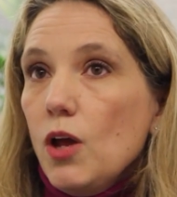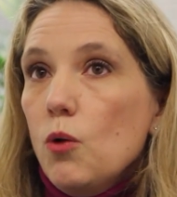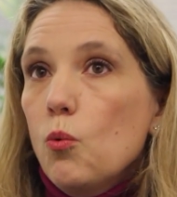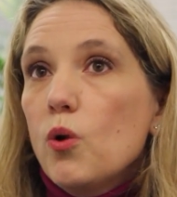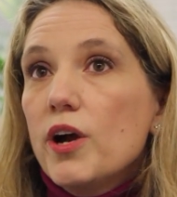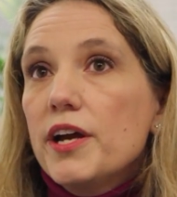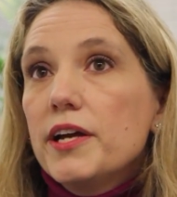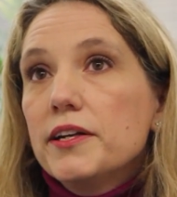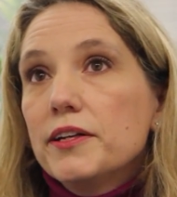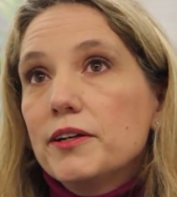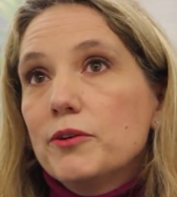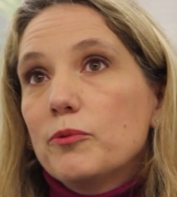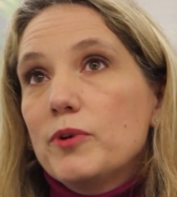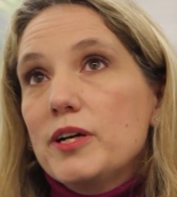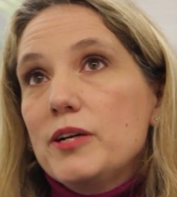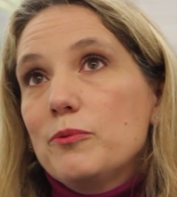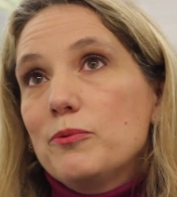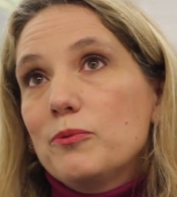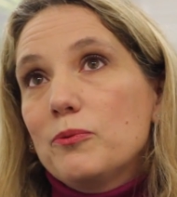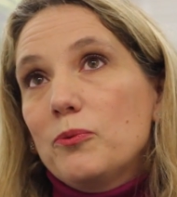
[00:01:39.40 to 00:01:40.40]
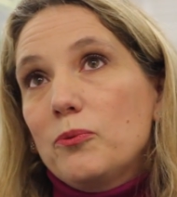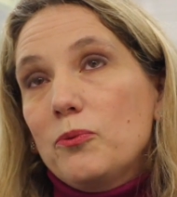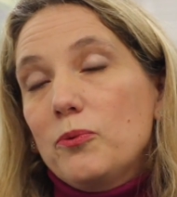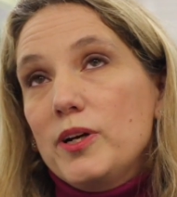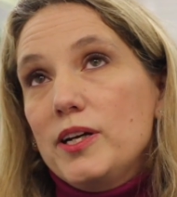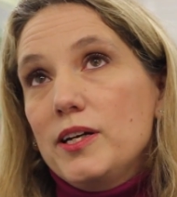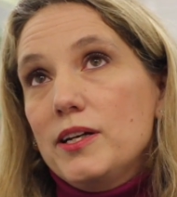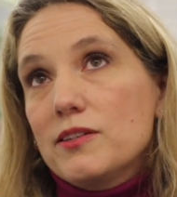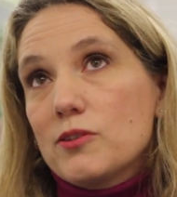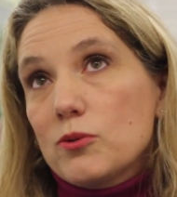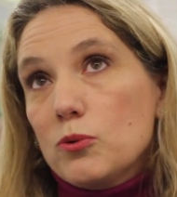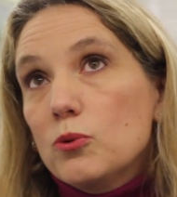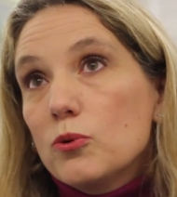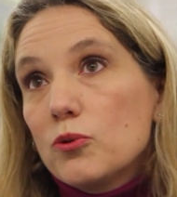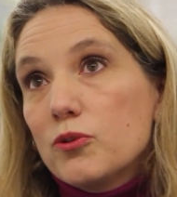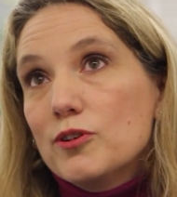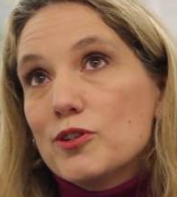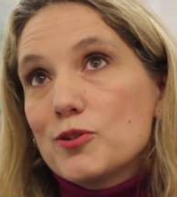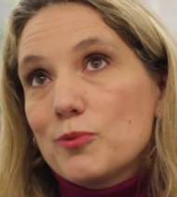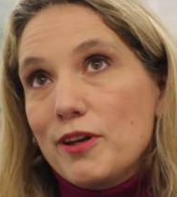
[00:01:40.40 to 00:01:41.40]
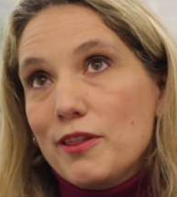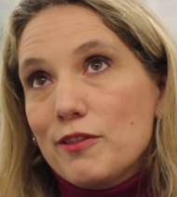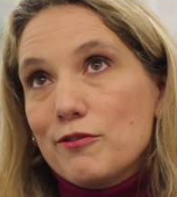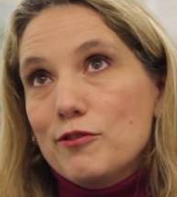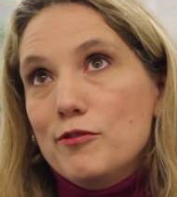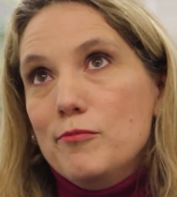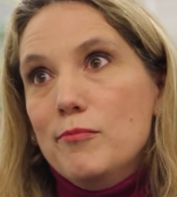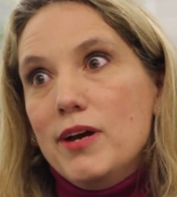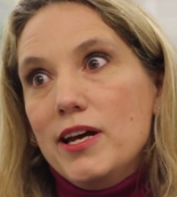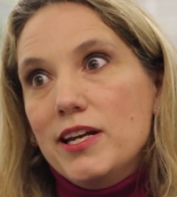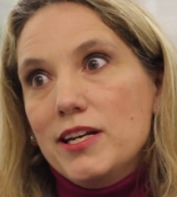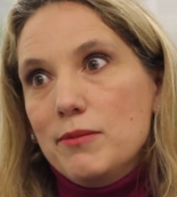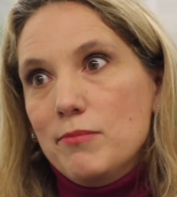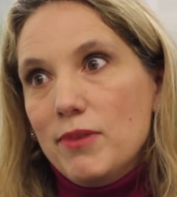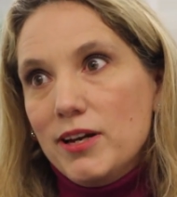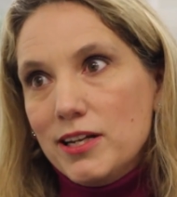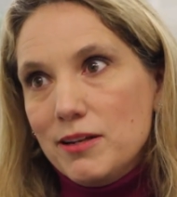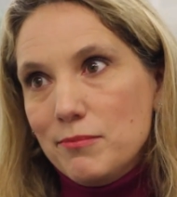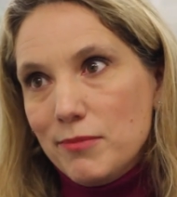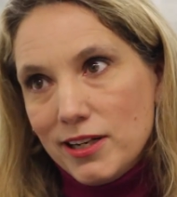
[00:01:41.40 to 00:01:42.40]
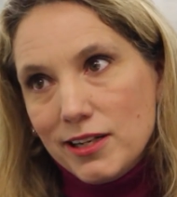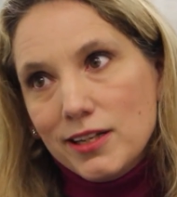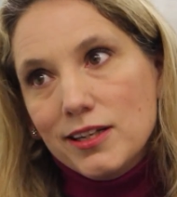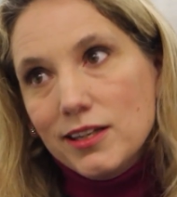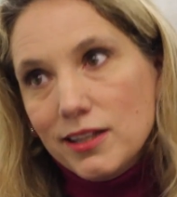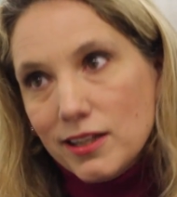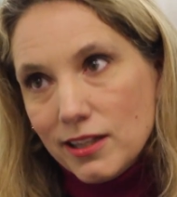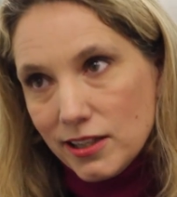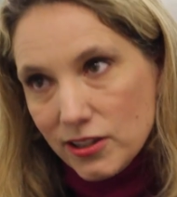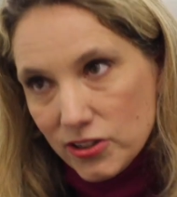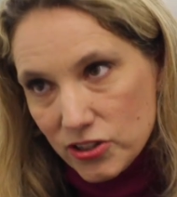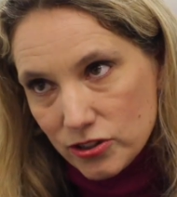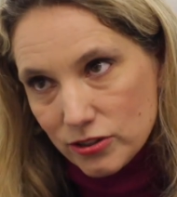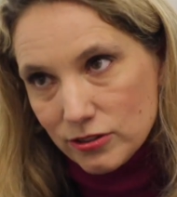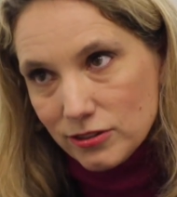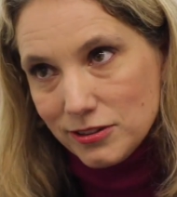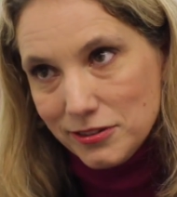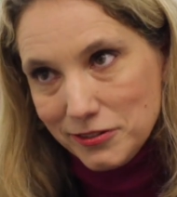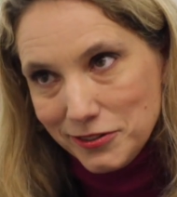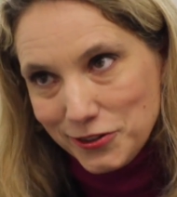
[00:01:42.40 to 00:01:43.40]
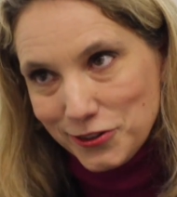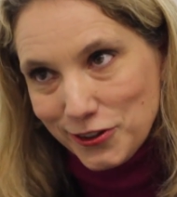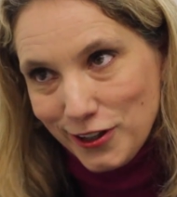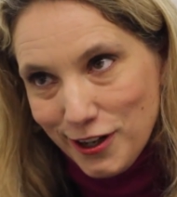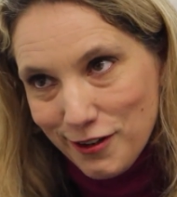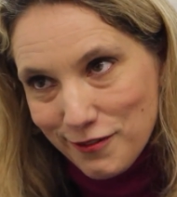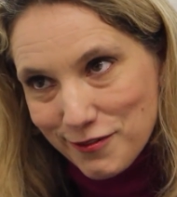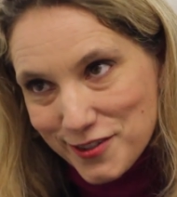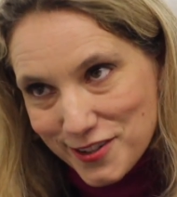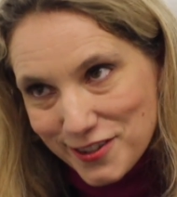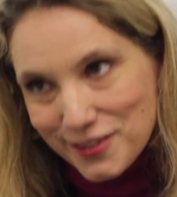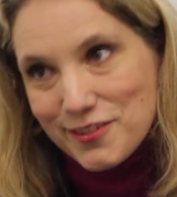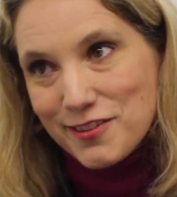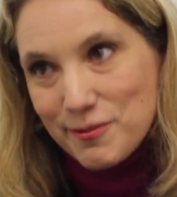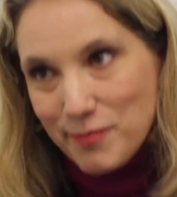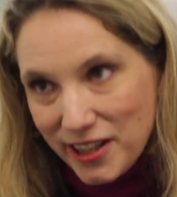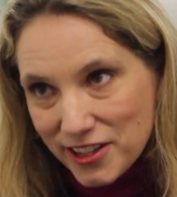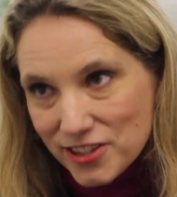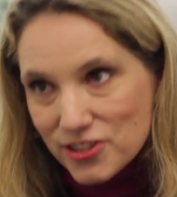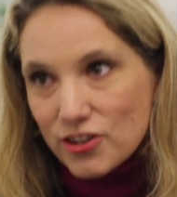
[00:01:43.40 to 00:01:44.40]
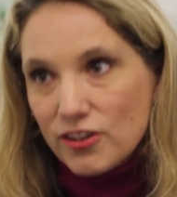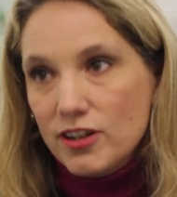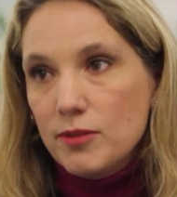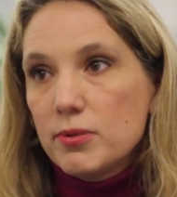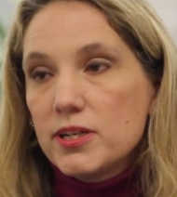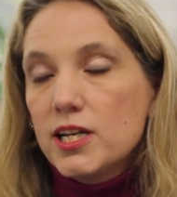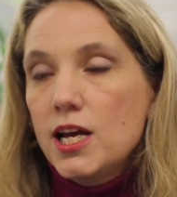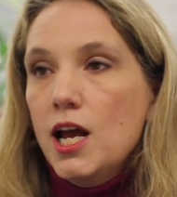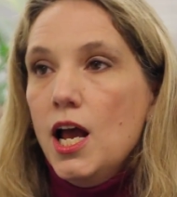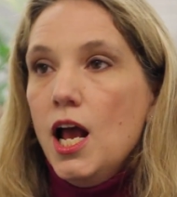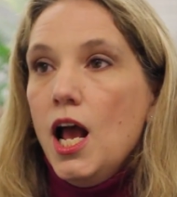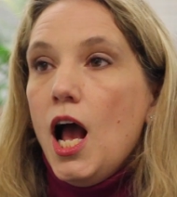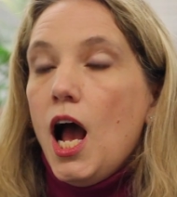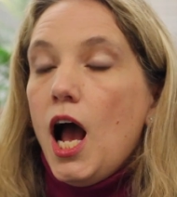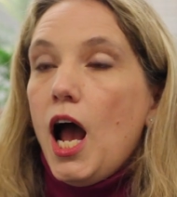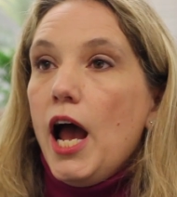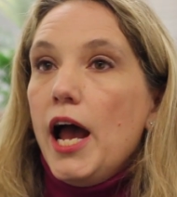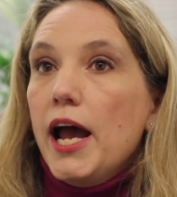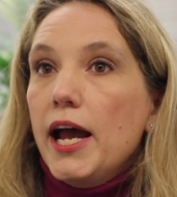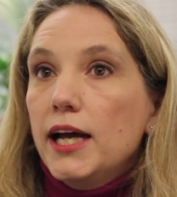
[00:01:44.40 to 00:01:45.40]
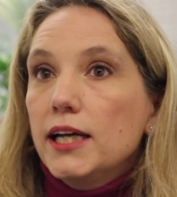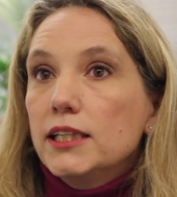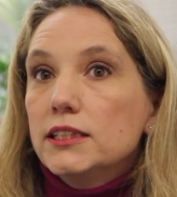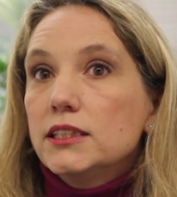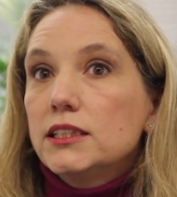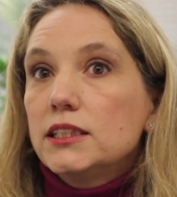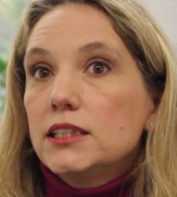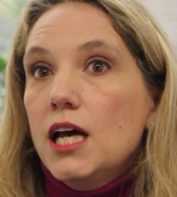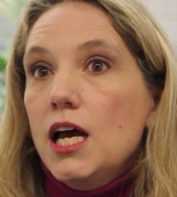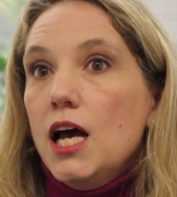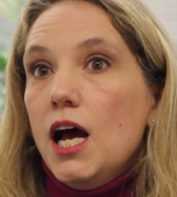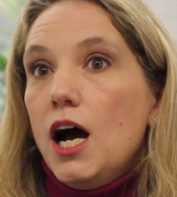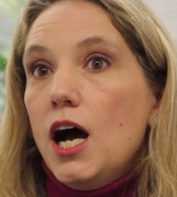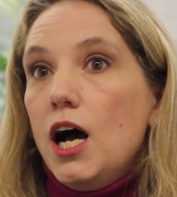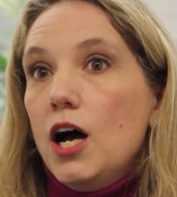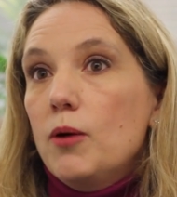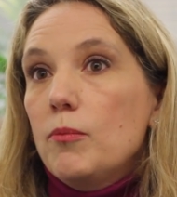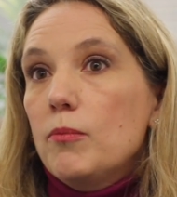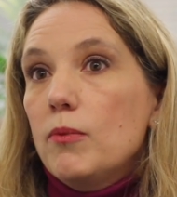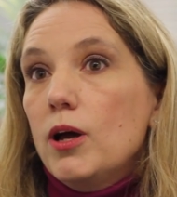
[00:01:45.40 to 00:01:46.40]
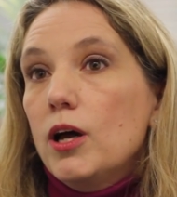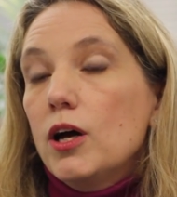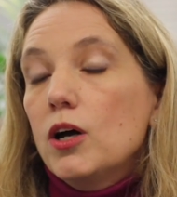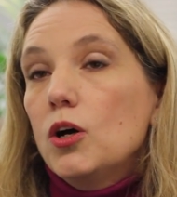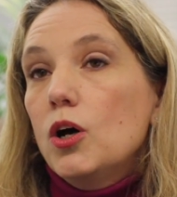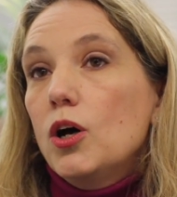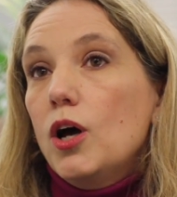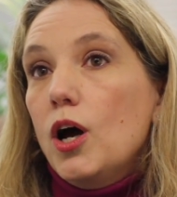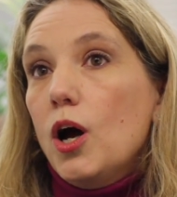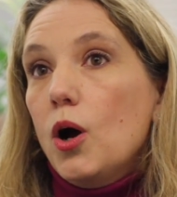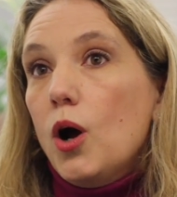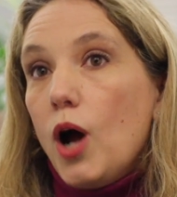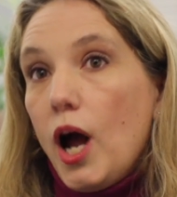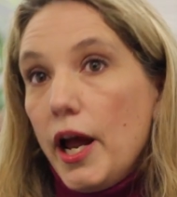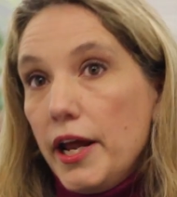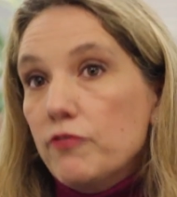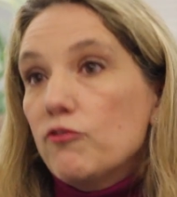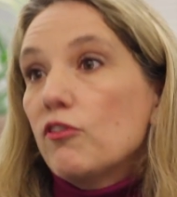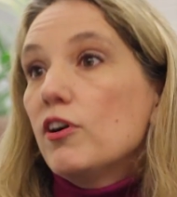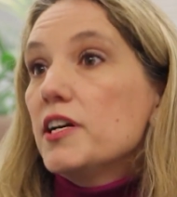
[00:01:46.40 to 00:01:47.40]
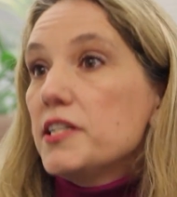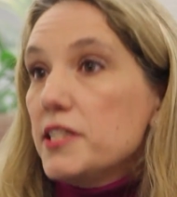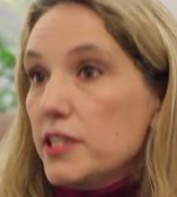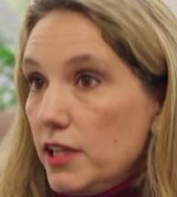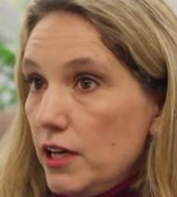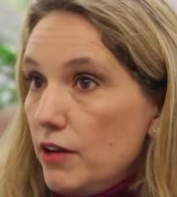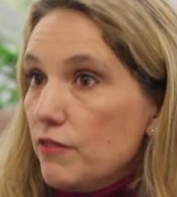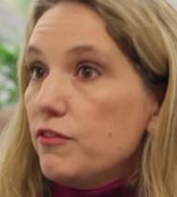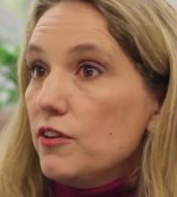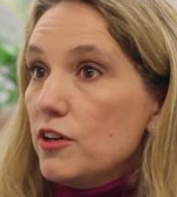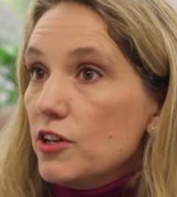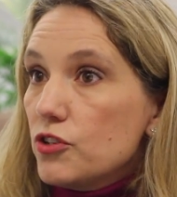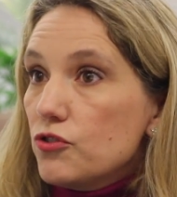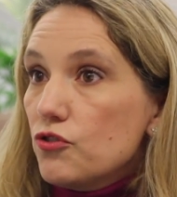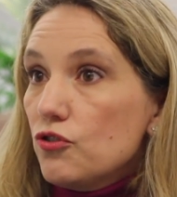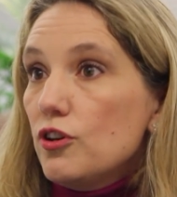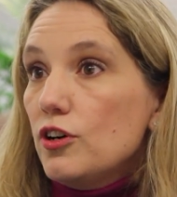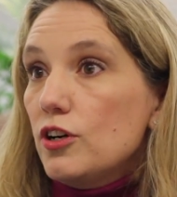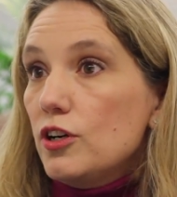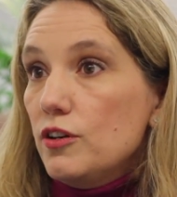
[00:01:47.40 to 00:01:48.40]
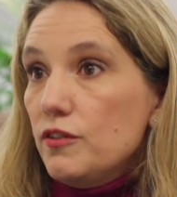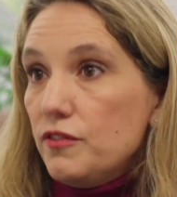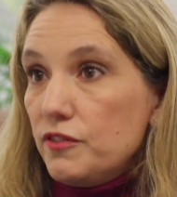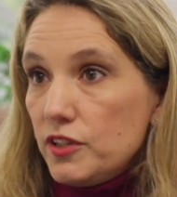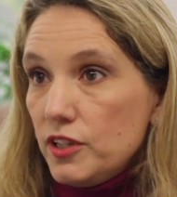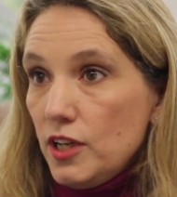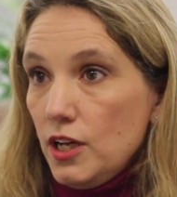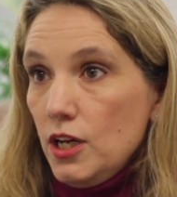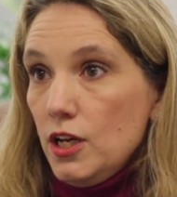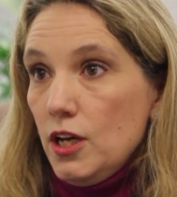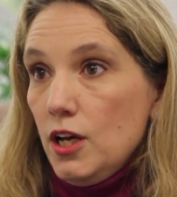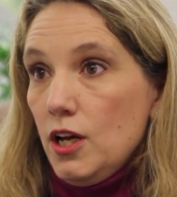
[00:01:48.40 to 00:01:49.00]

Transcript: When we as authors went through many initial drafts of the manuscript, and in writing that first draft,